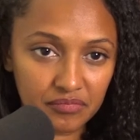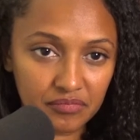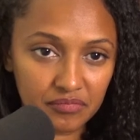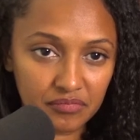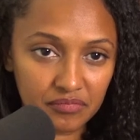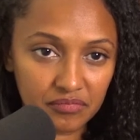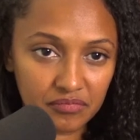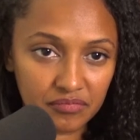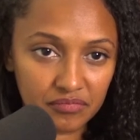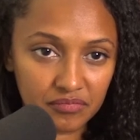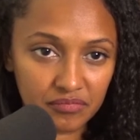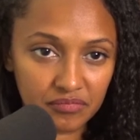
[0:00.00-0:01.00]

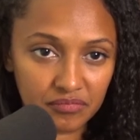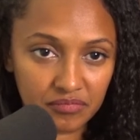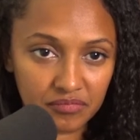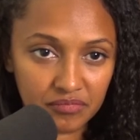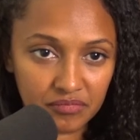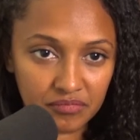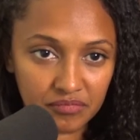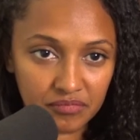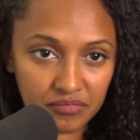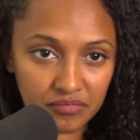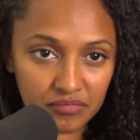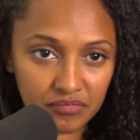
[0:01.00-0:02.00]

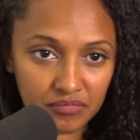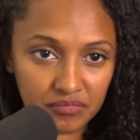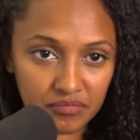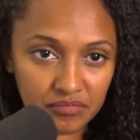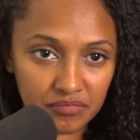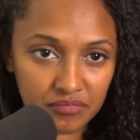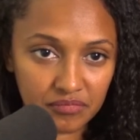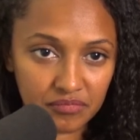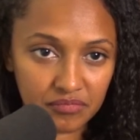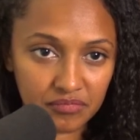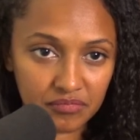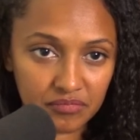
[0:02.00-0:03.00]

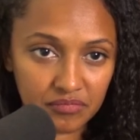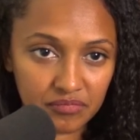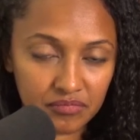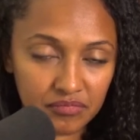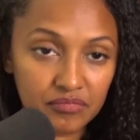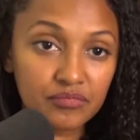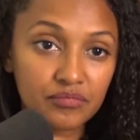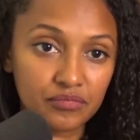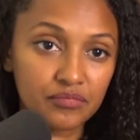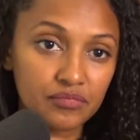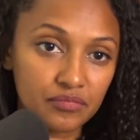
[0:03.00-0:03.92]
(silent)